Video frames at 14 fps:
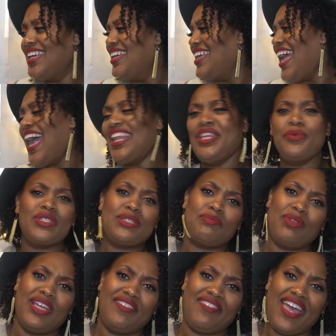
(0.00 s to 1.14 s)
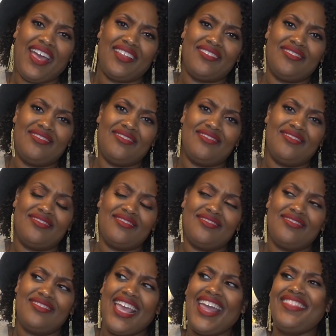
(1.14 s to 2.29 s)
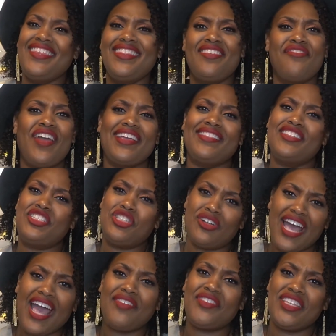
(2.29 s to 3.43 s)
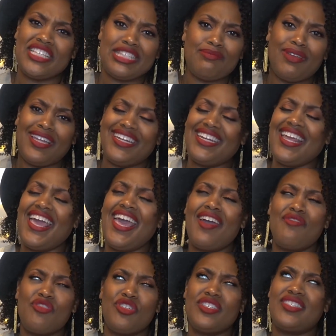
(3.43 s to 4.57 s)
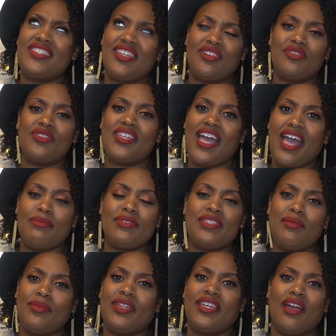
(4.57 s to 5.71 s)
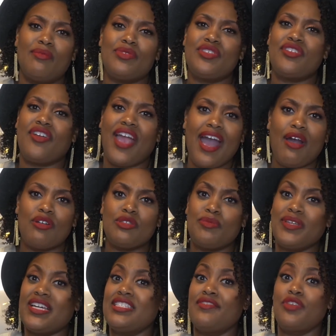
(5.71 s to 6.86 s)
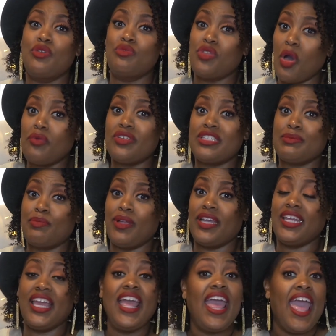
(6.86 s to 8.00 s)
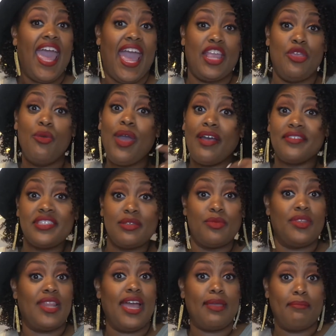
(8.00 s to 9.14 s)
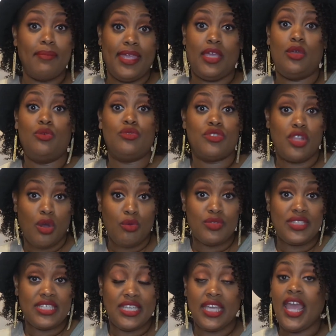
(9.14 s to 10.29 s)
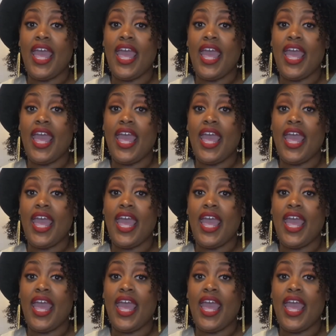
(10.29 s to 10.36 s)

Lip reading: How do you explain that? And then the fact that you'll have to explain it every single time somebody comes to your house, because if you don't explain it and you have someone like me who's nosy